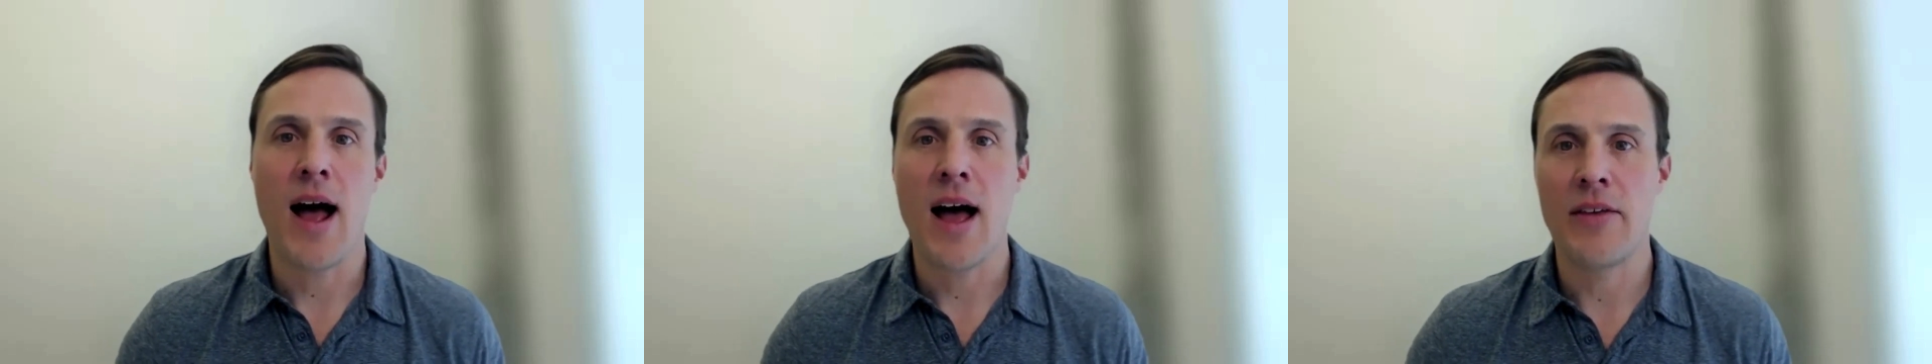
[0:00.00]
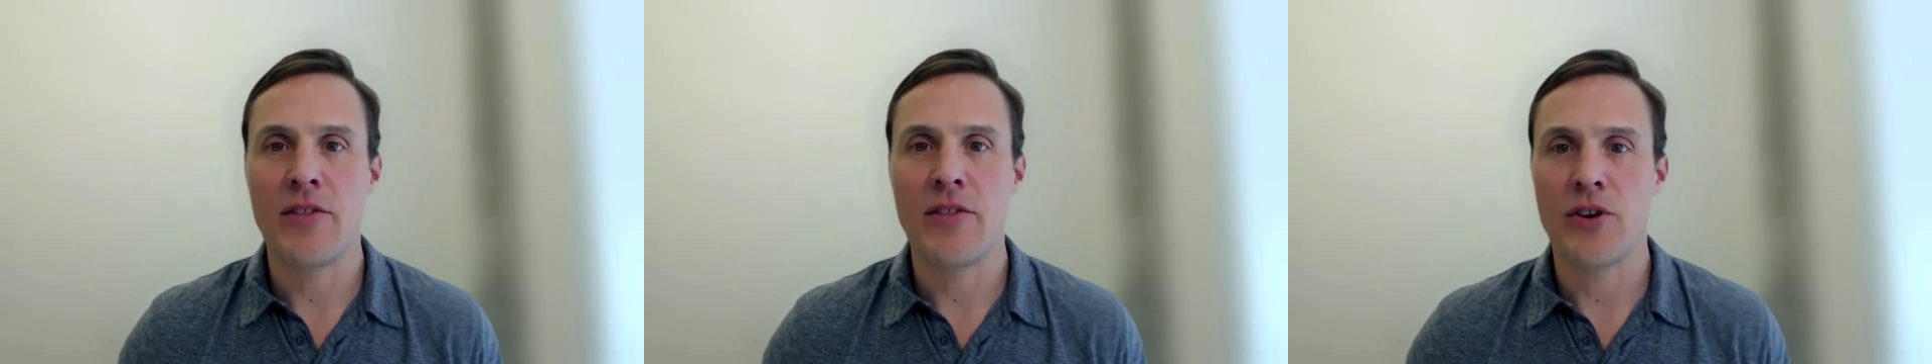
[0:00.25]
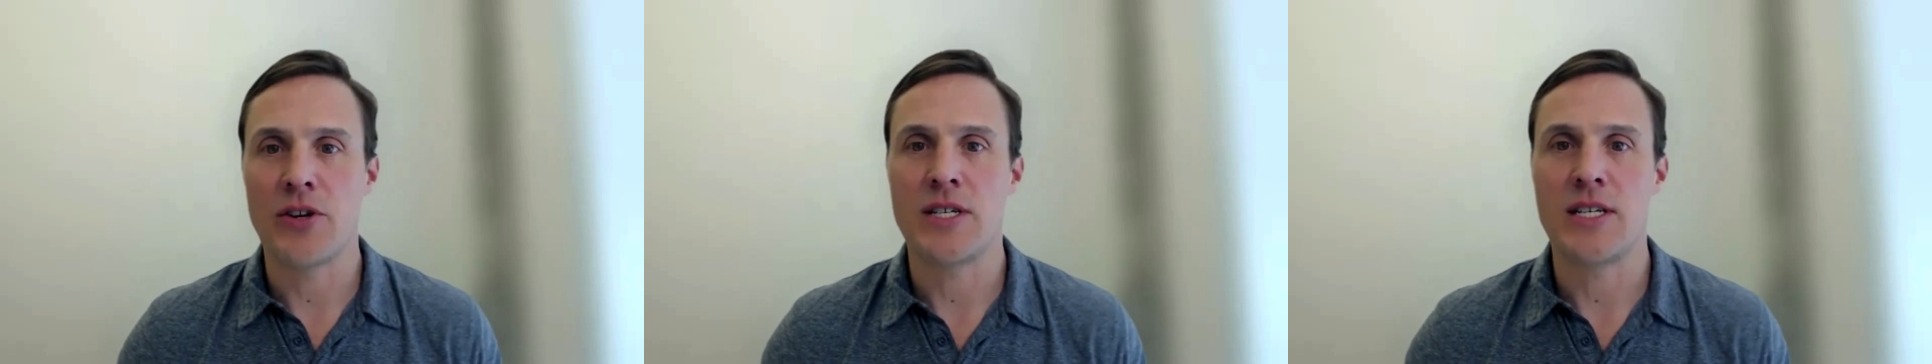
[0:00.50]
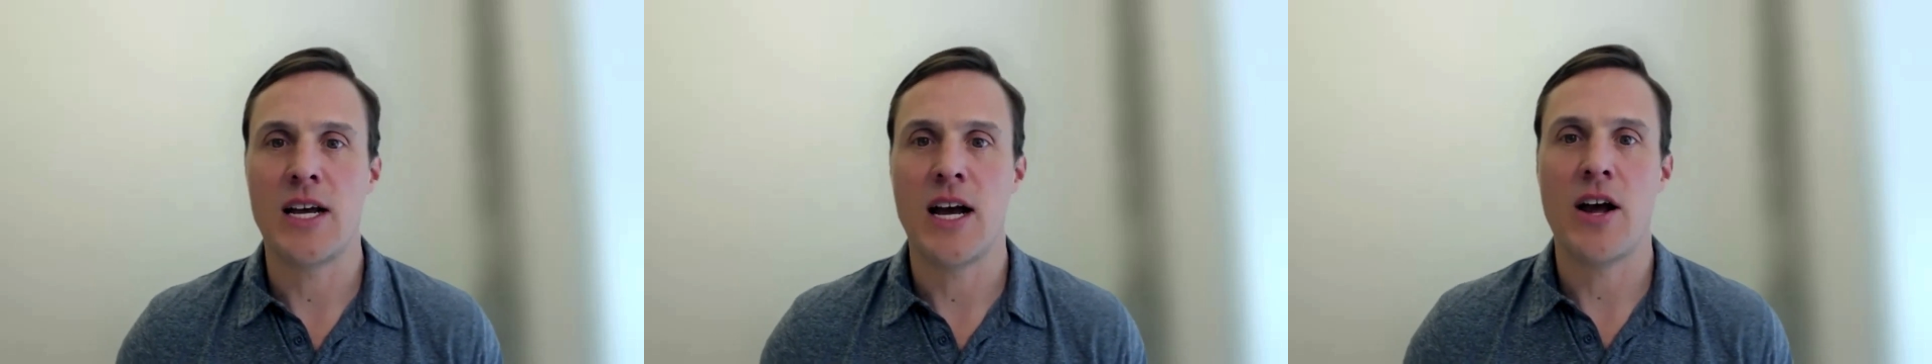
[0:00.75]
either your
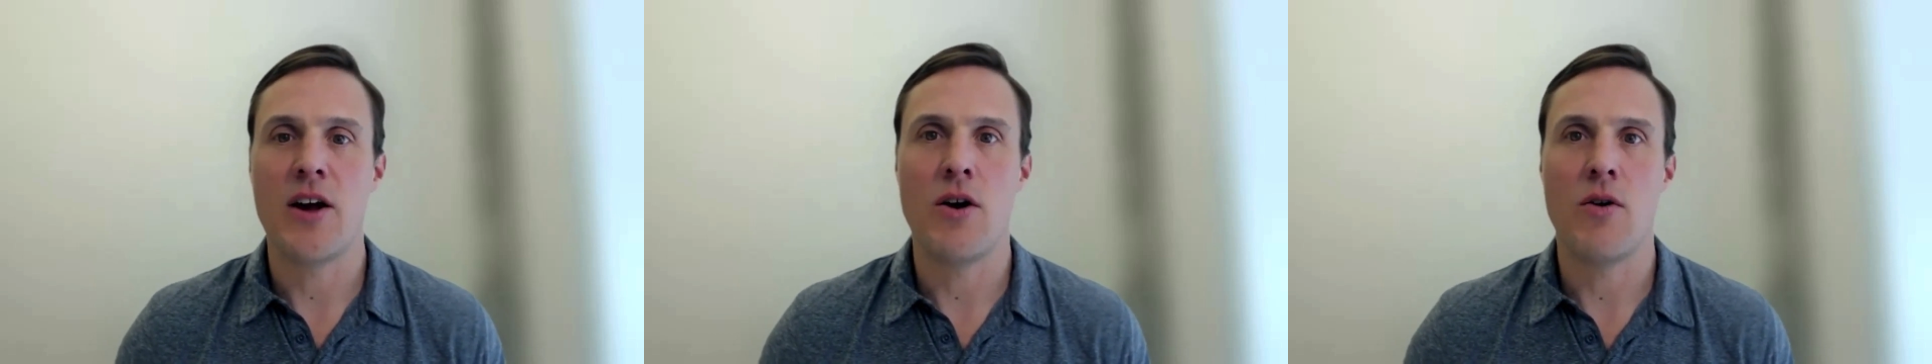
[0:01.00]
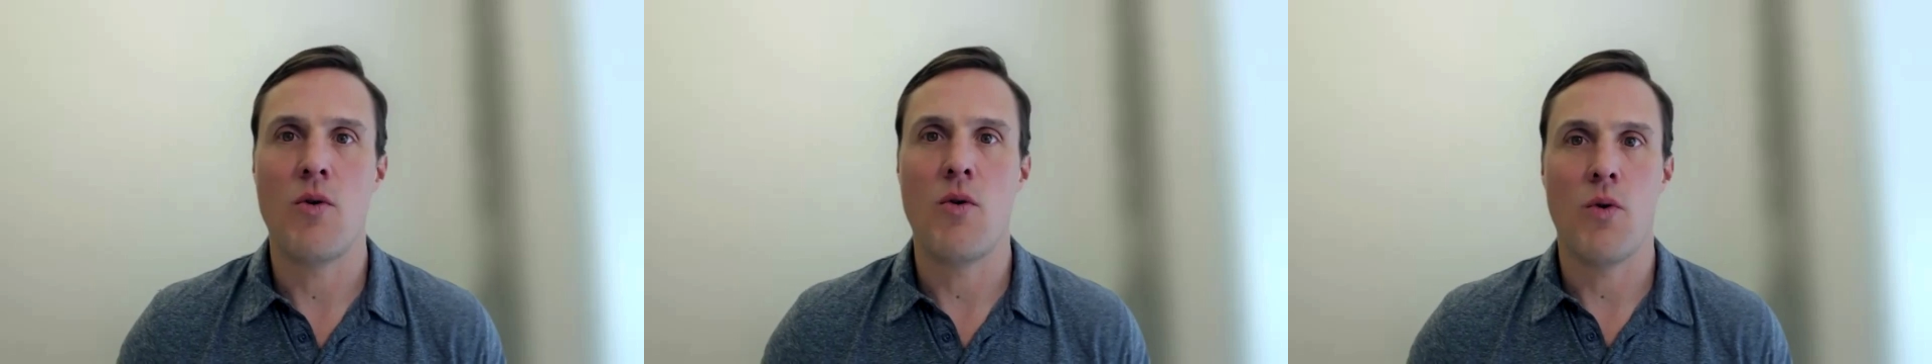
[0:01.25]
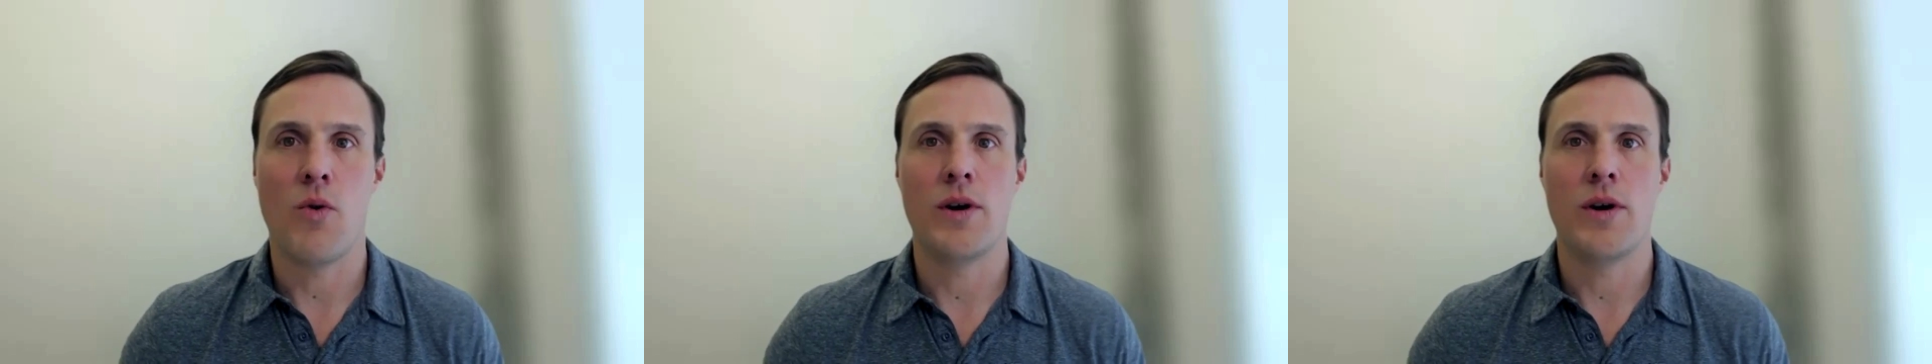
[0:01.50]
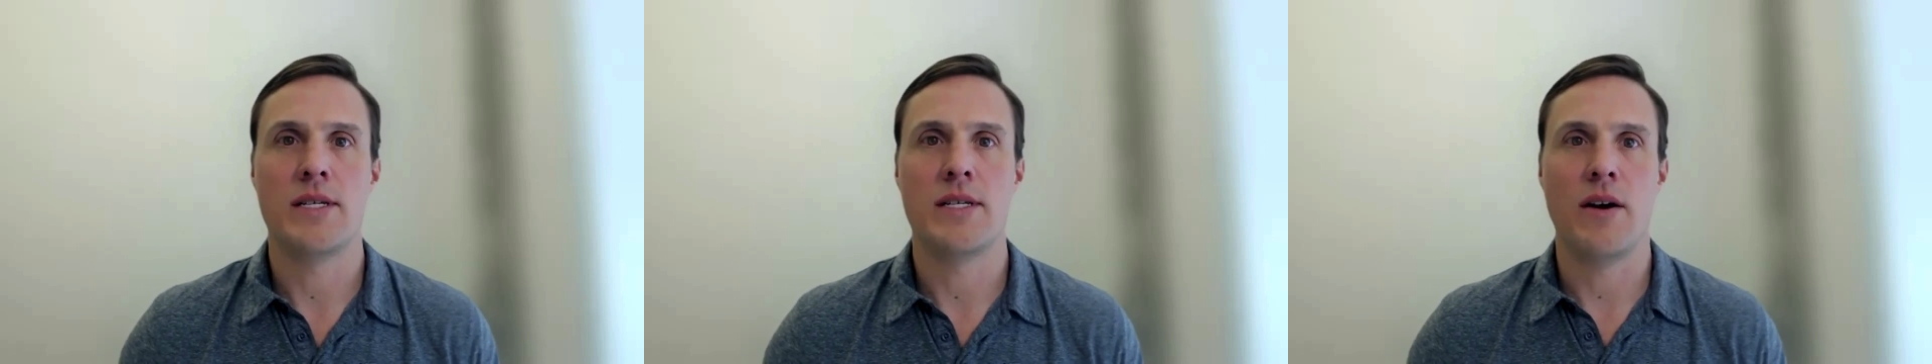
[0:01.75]
CIO or
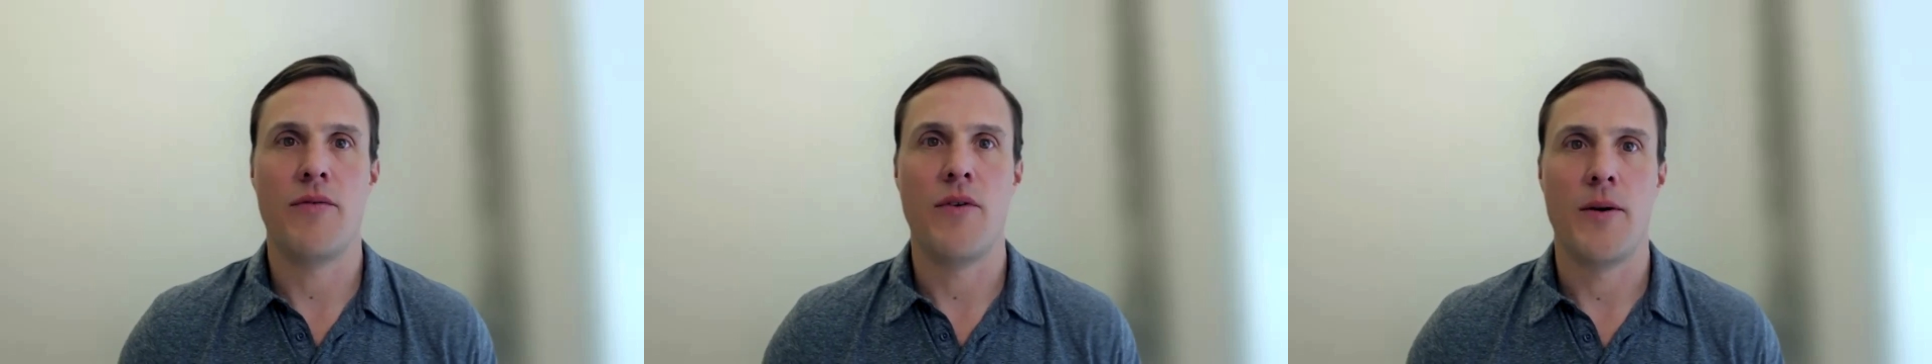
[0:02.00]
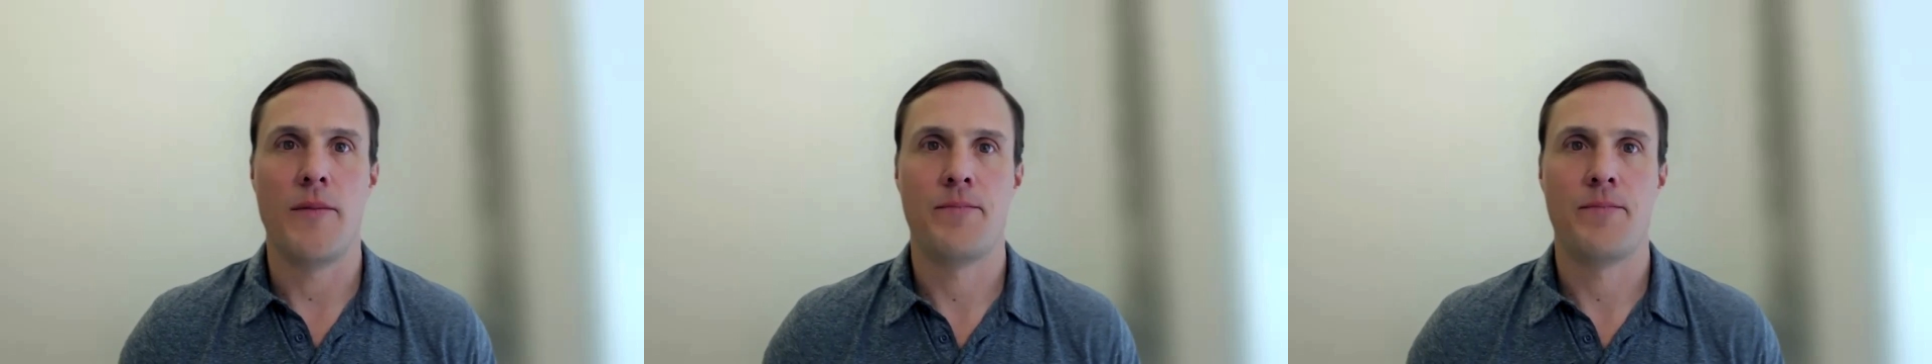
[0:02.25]
CFO.